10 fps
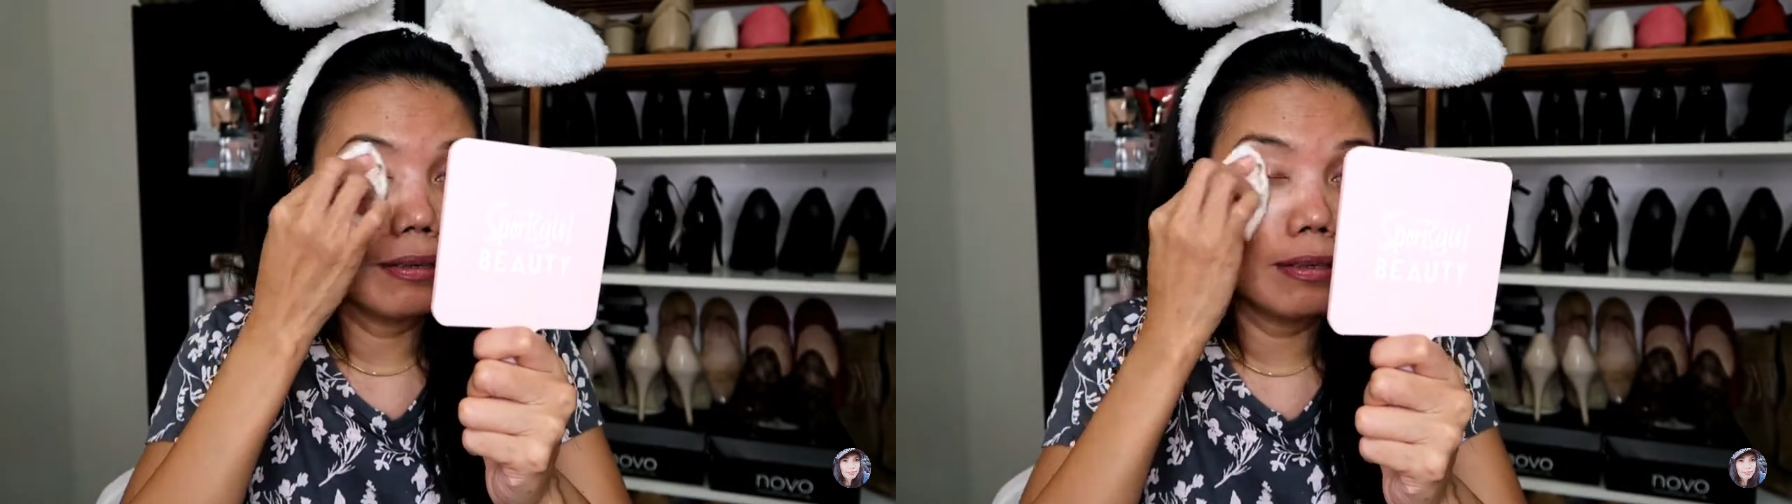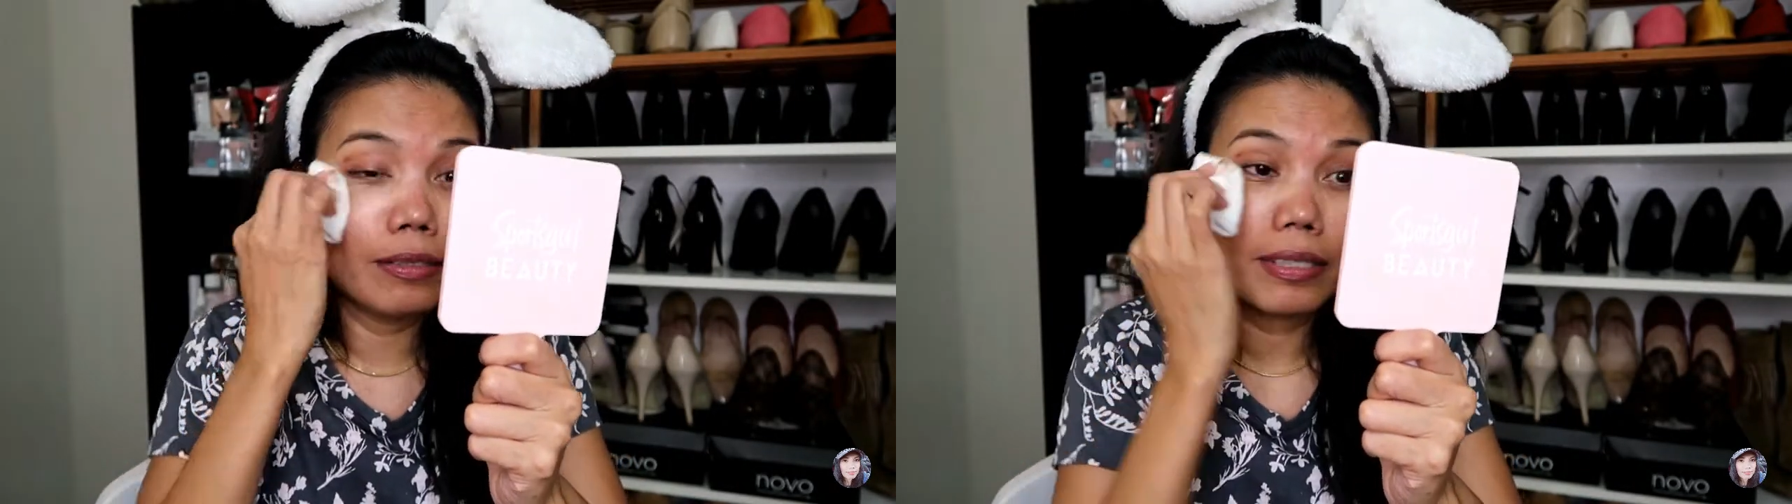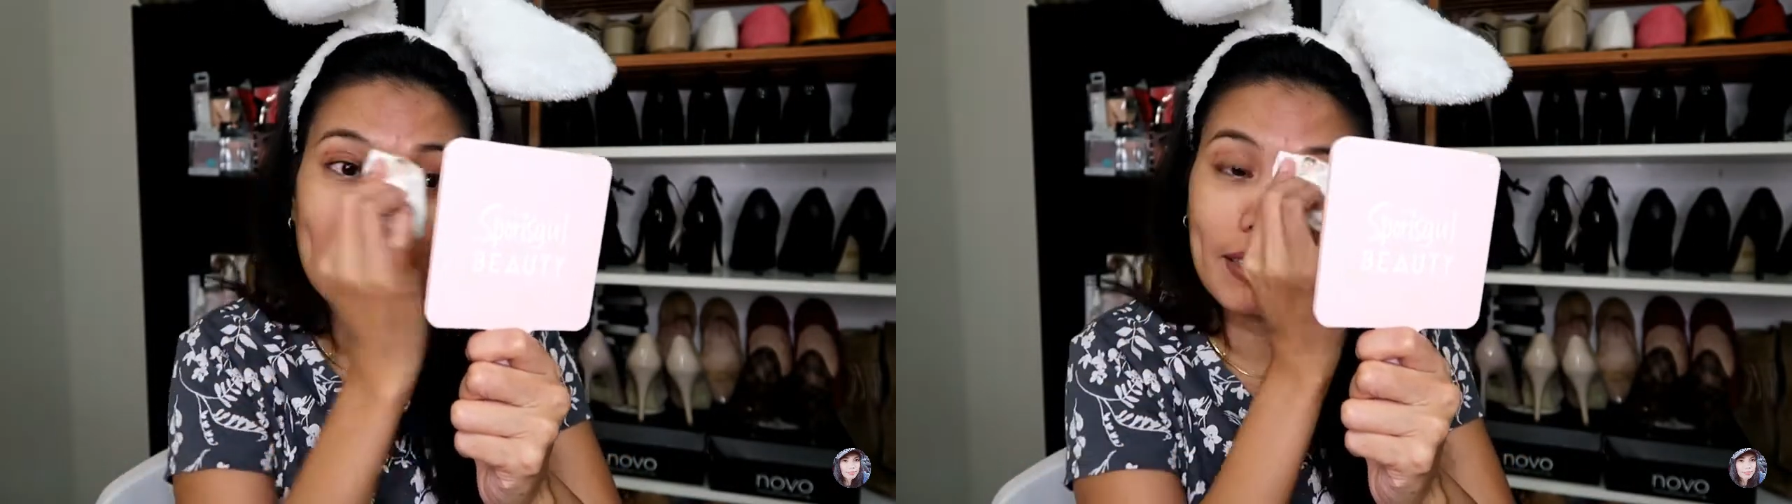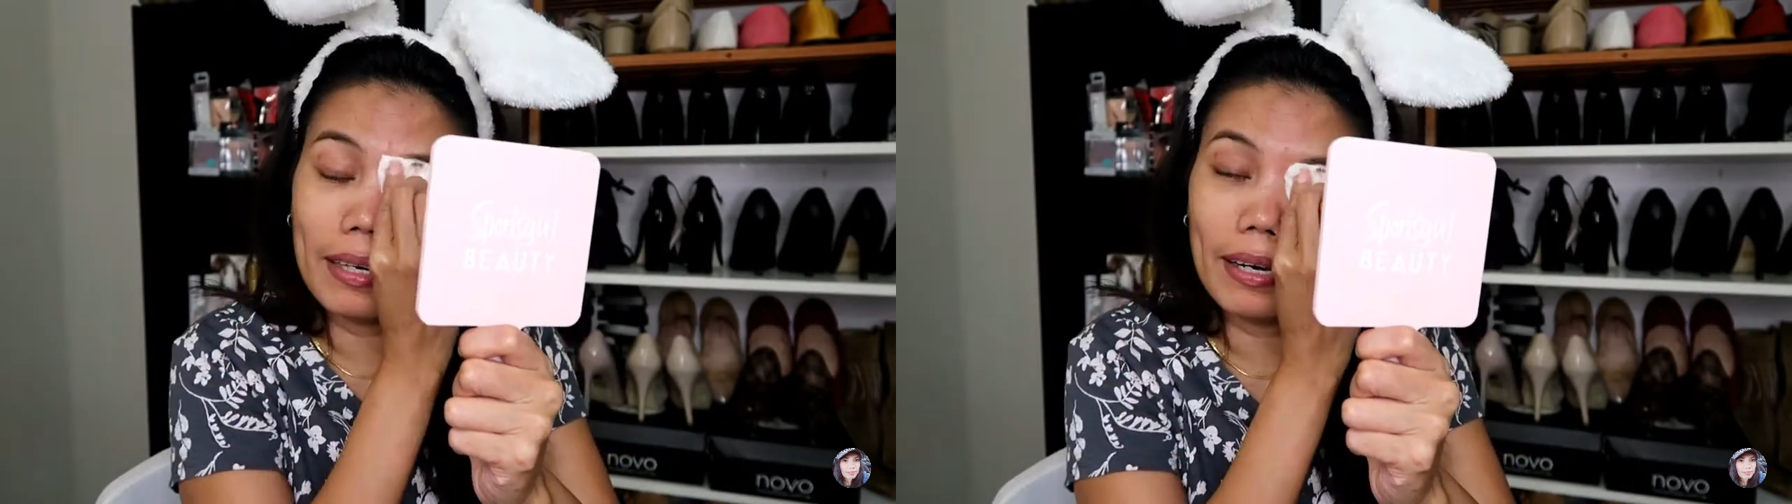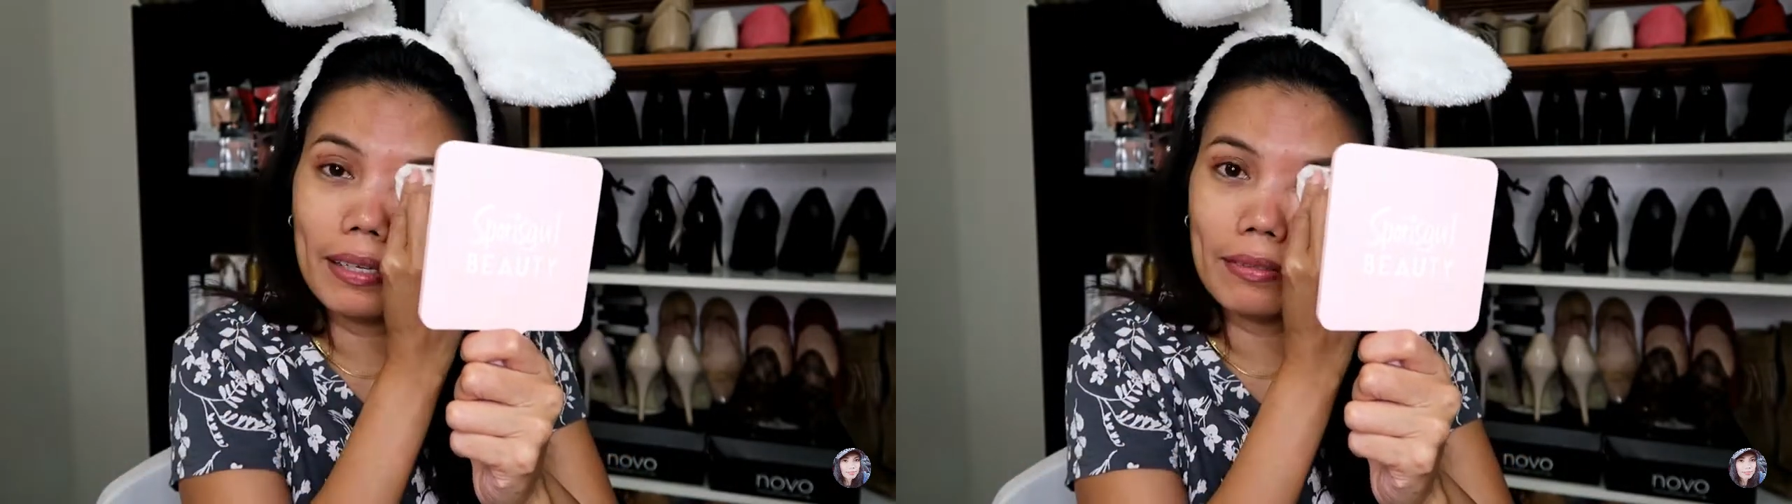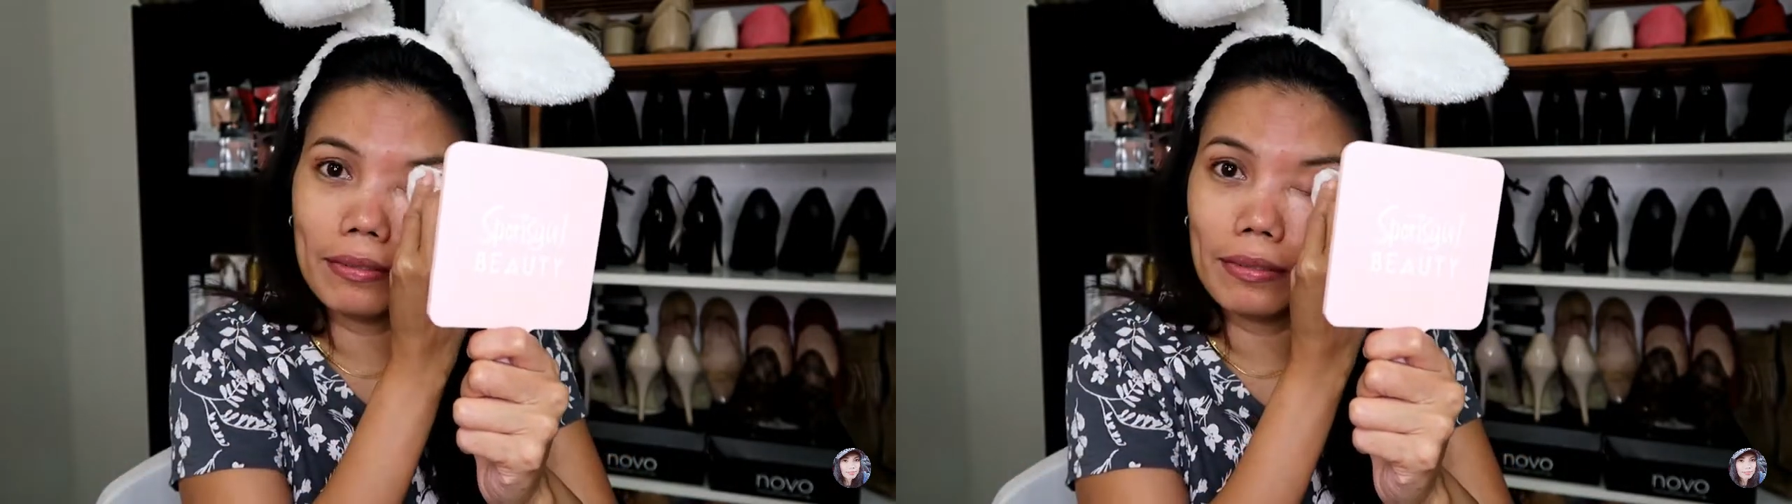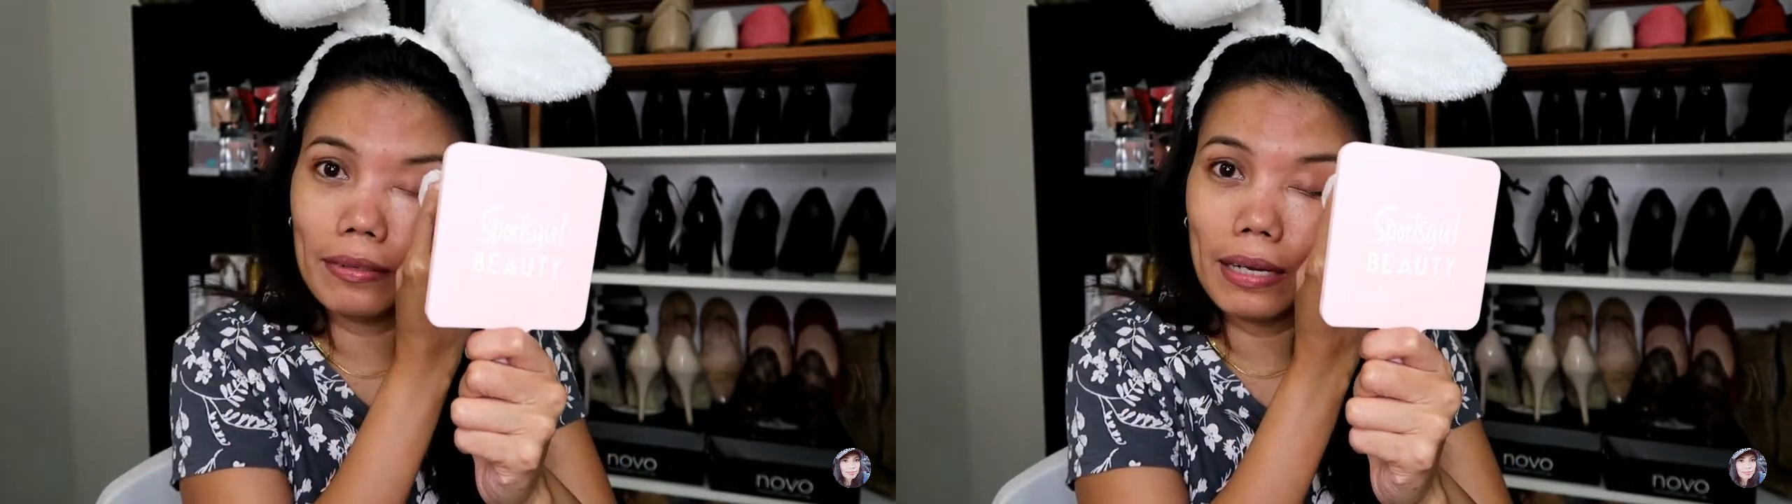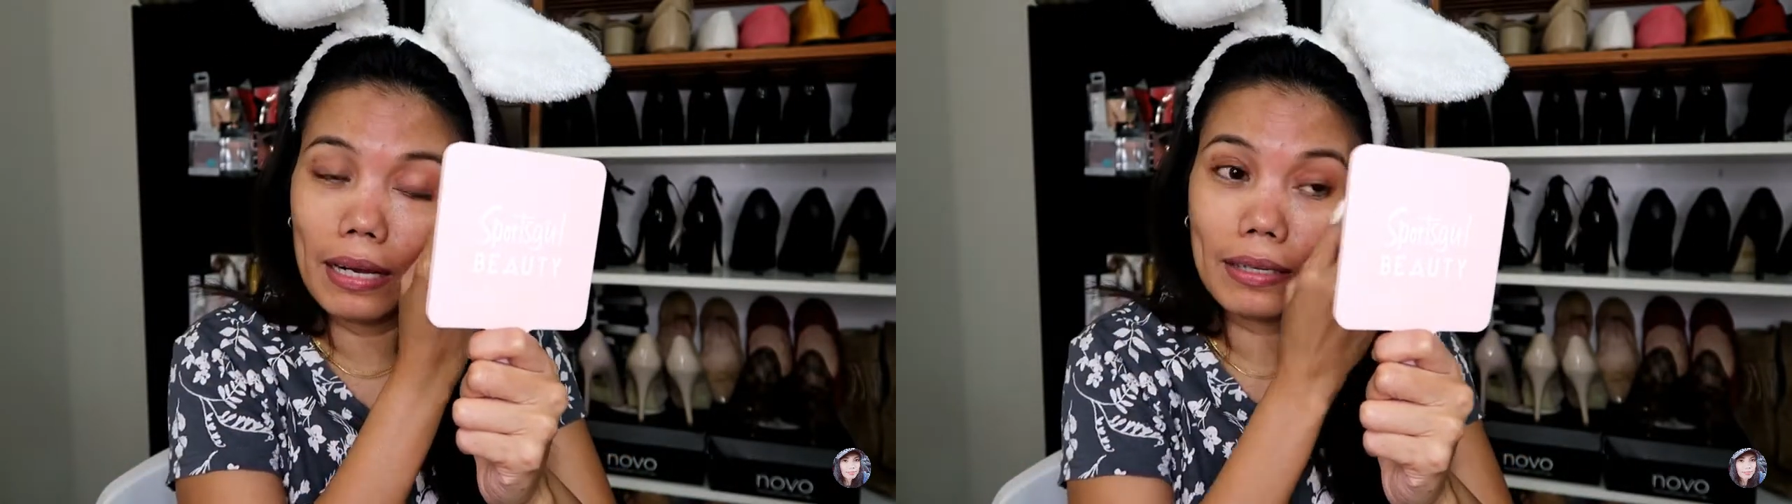Oh sis, kakanood
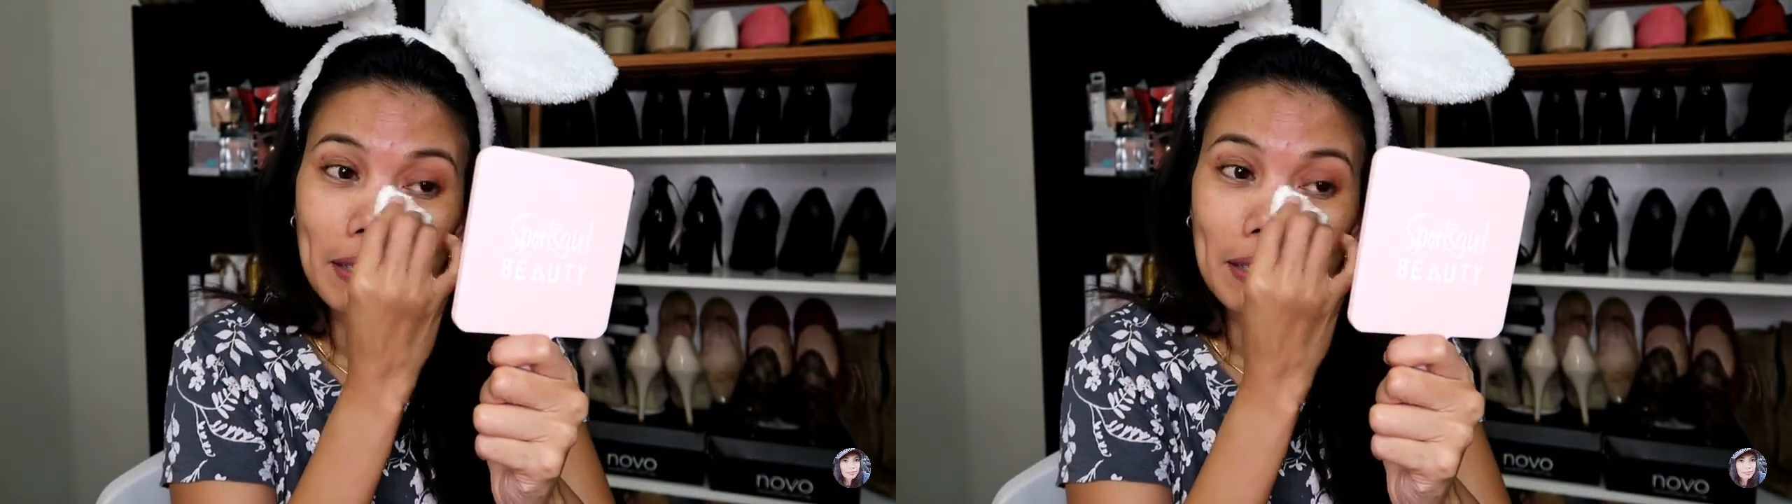ko lang.